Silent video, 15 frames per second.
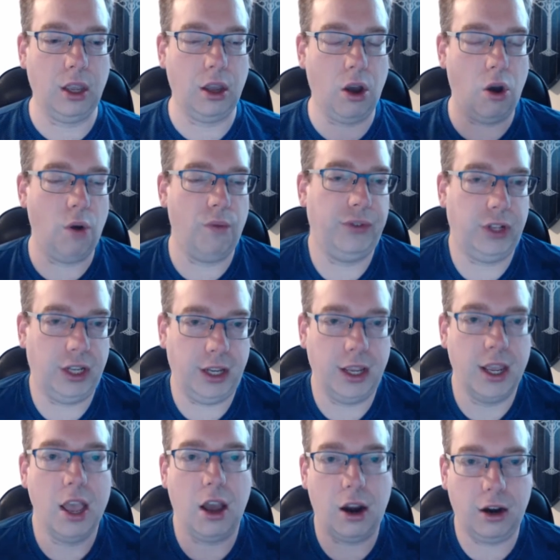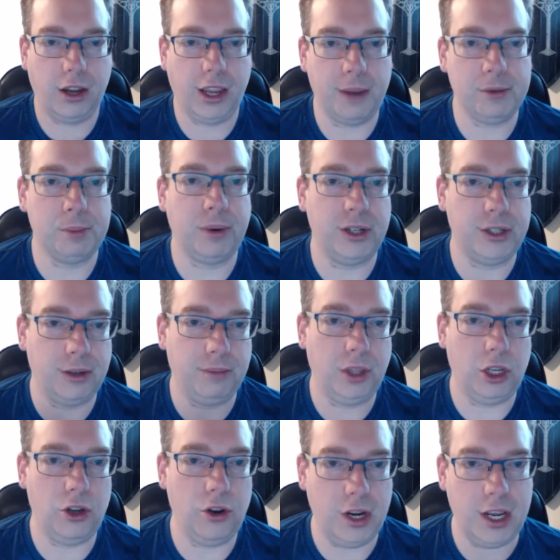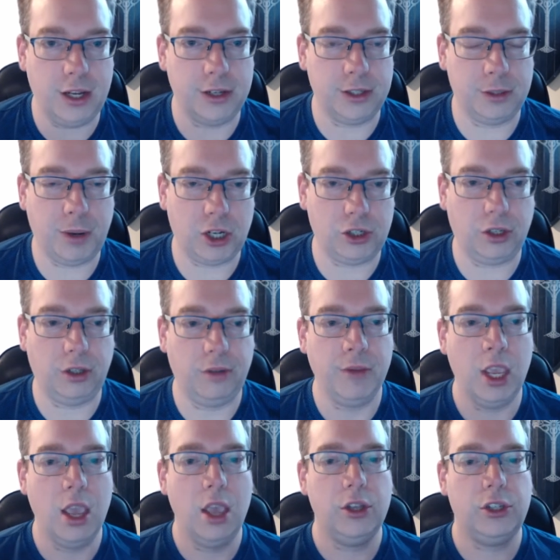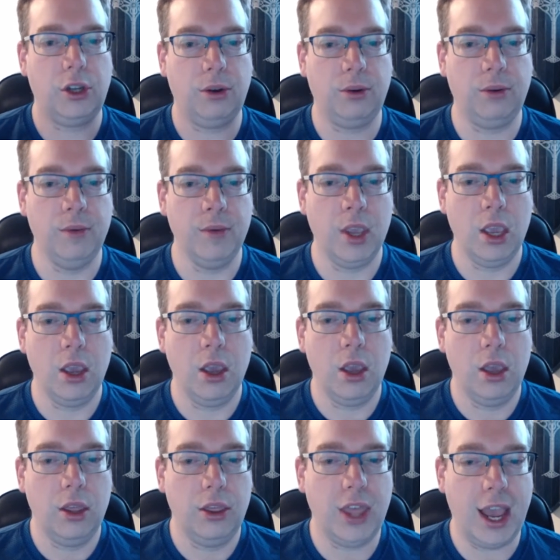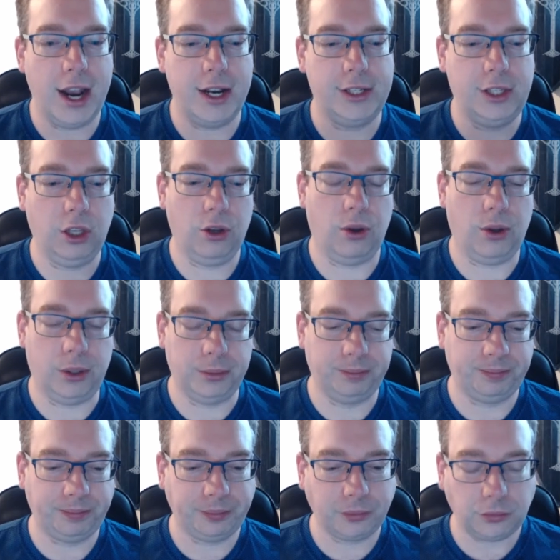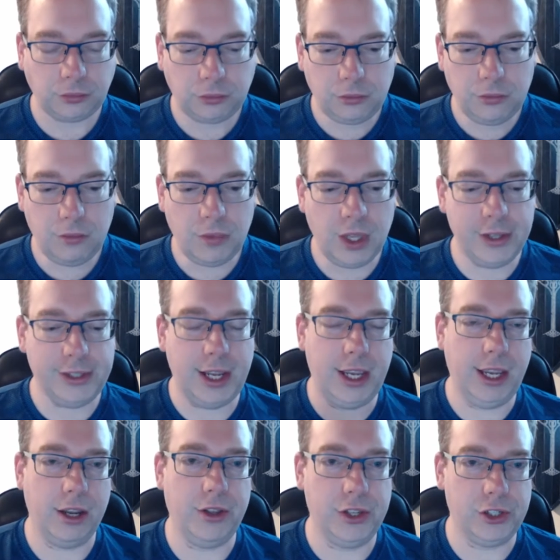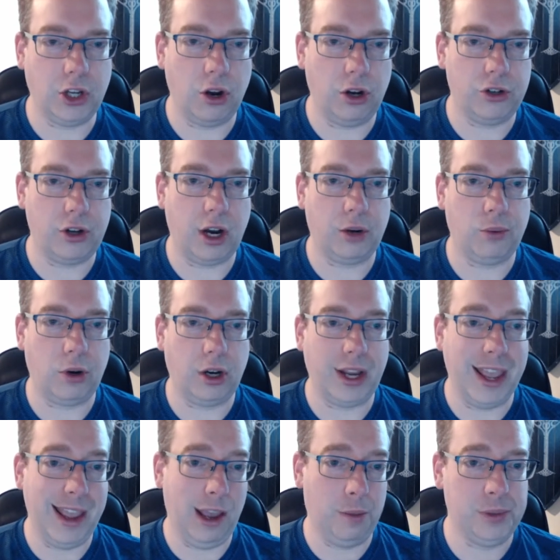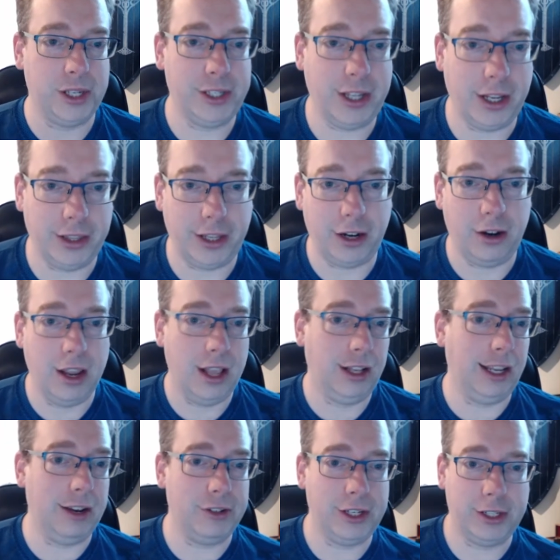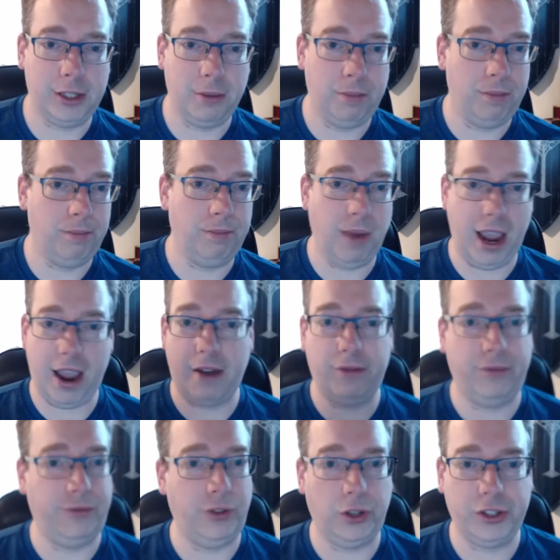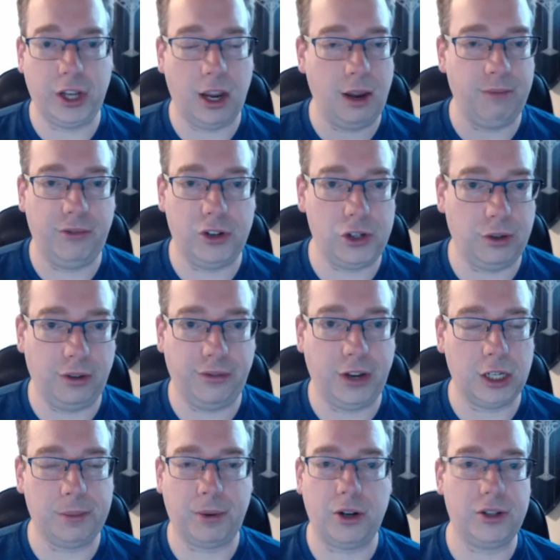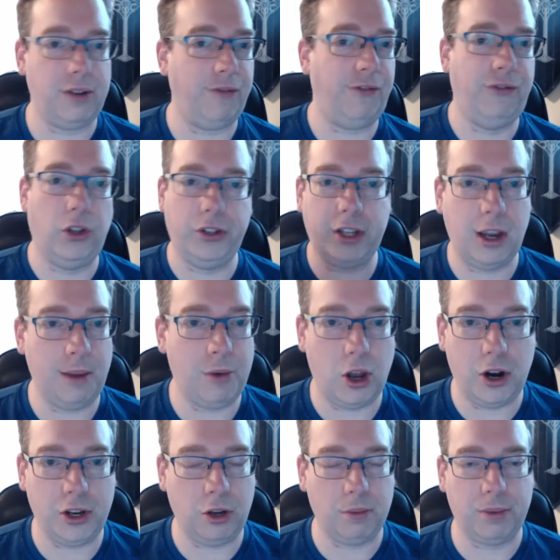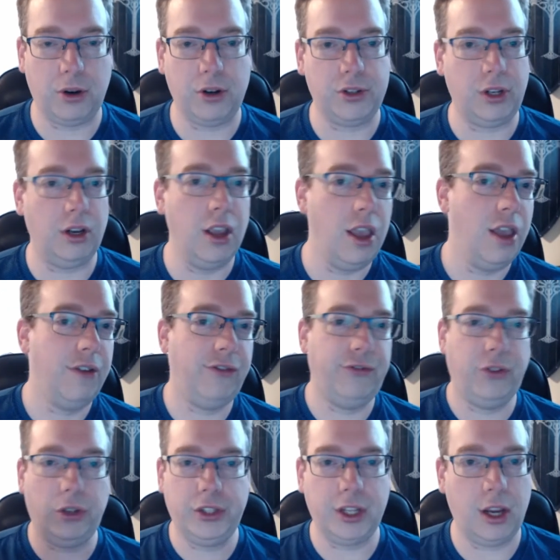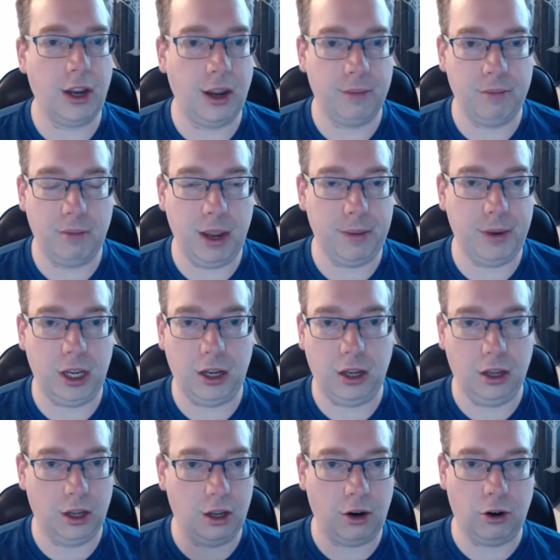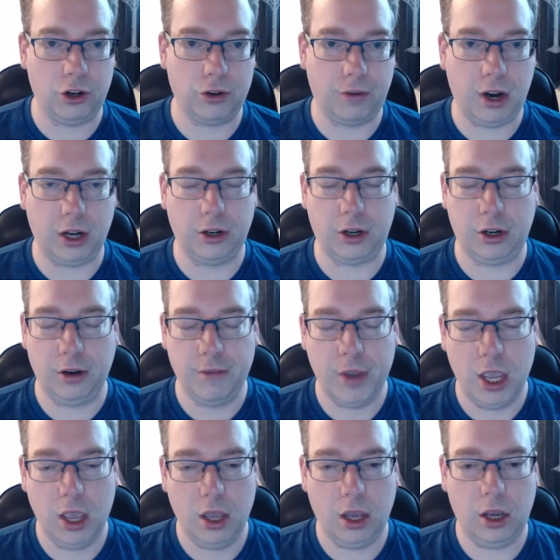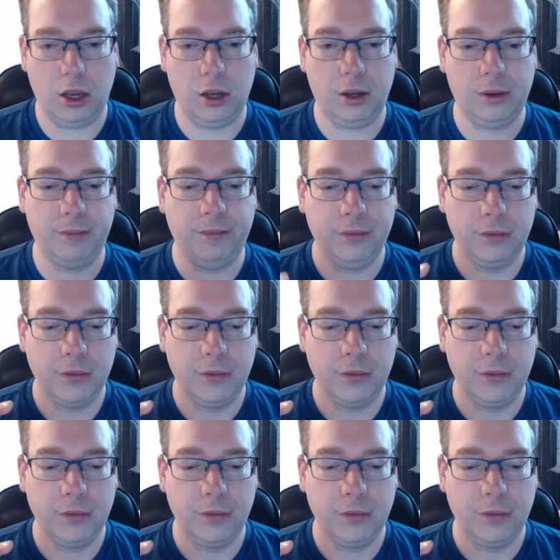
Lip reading: Hopefully our games bring something unique and special. So that is the goal. Taking on this contract work helps us get there. Allows us to have full-time visual effects person, full-time audio person, full-time maybe art director, and